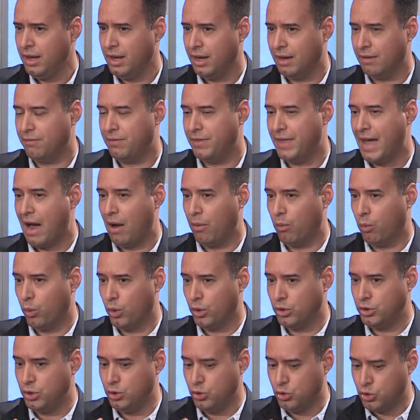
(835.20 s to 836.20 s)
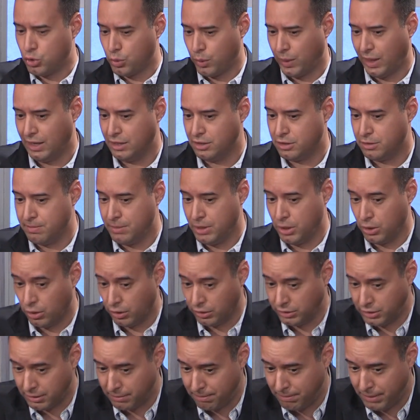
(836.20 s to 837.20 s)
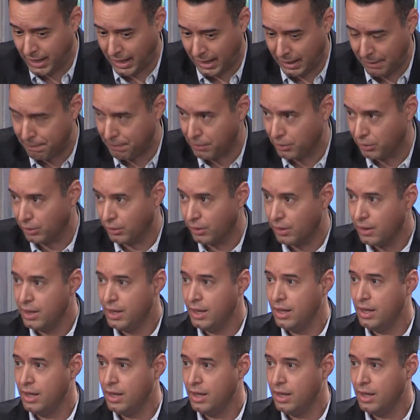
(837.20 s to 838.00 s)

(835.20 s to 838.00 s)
If that were to transmute onto paper,